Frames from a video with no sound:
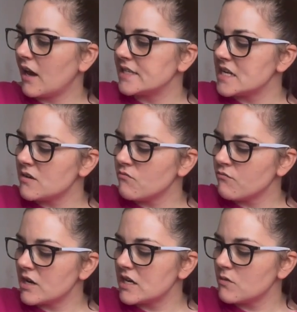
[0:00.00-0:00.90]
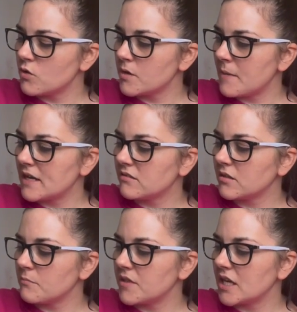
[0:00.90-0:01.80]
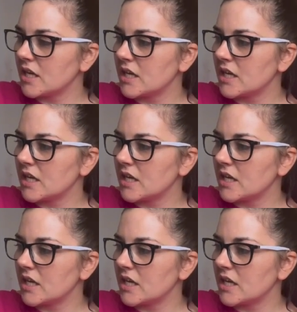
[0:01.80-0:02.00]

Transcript: I didn't really want to make something.